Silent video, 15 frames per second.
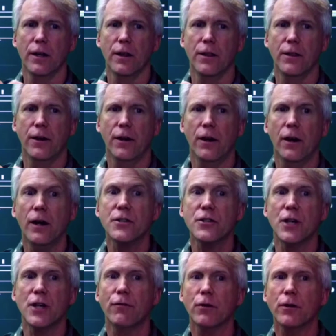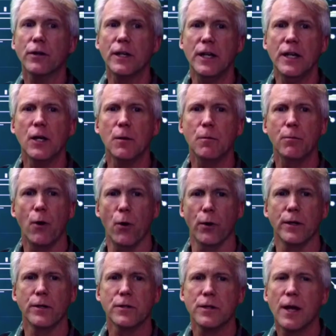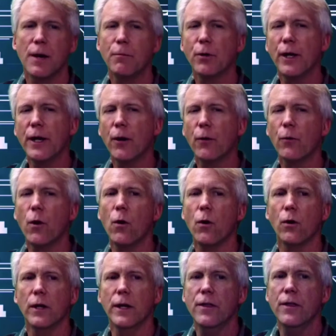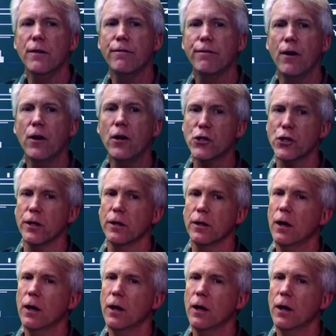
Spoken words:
there are several key components that play a role in the function